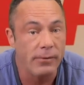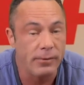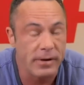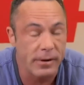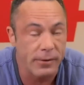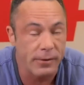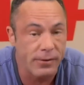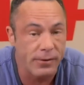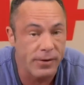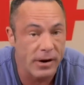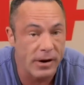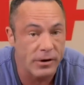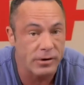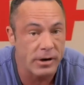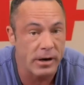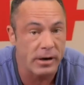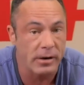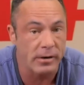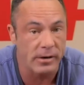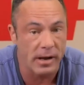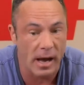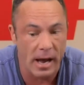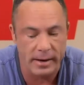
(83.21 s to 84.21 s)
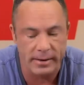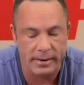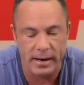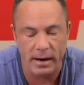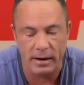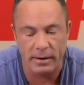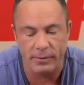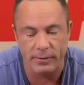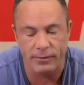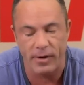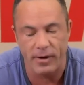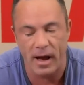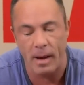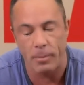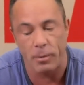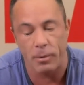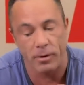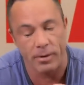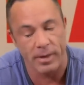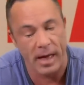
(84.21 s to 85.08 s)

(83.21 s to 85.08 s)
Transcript: deficient in dietary fiber.